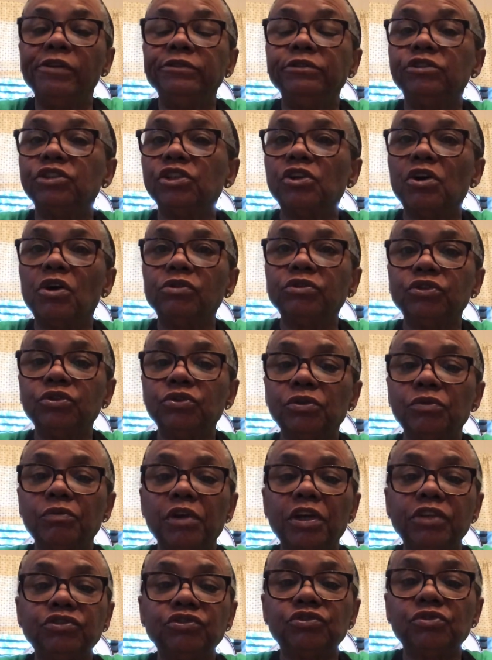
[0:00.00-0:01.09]
to go to a
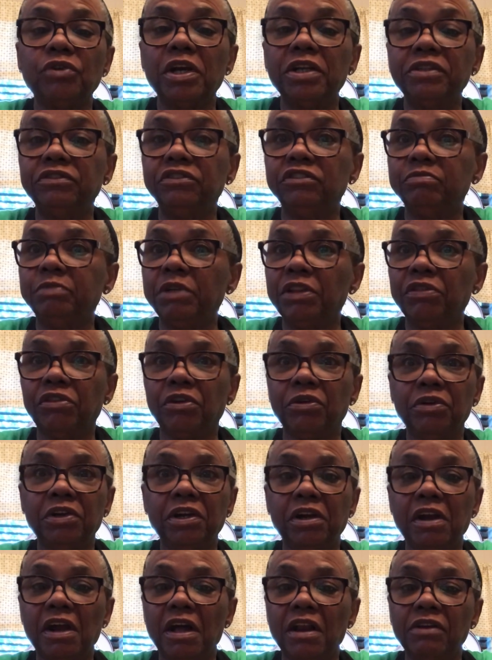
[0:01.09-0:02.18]
restaurant and spend
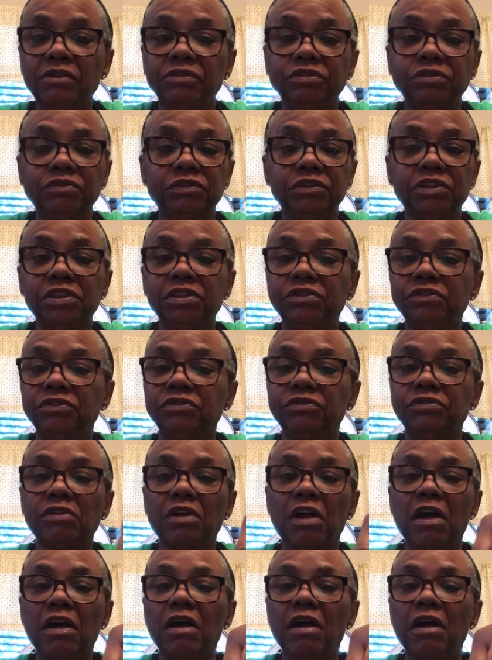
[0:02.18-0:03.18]
$30 for this.